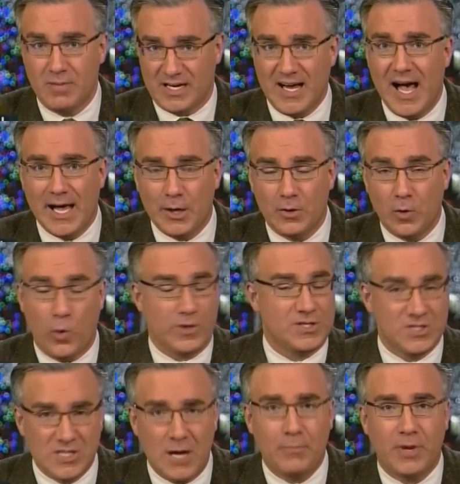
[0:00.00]
McConnell
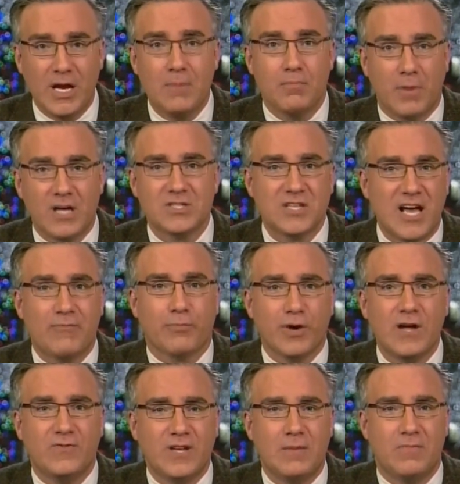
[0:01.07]
or somebody must have
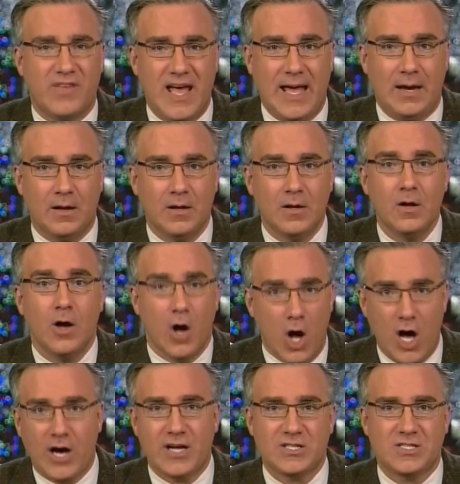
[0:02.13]
briefed him then.
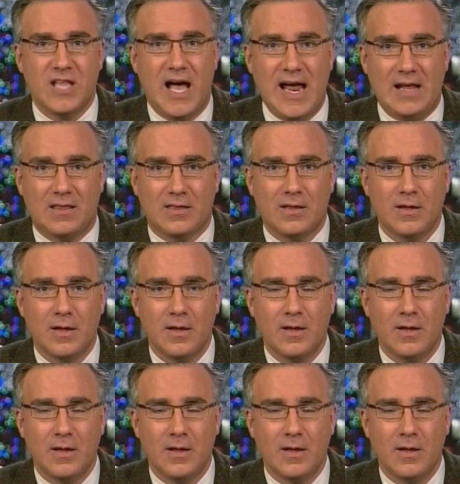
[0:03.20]
August 9th,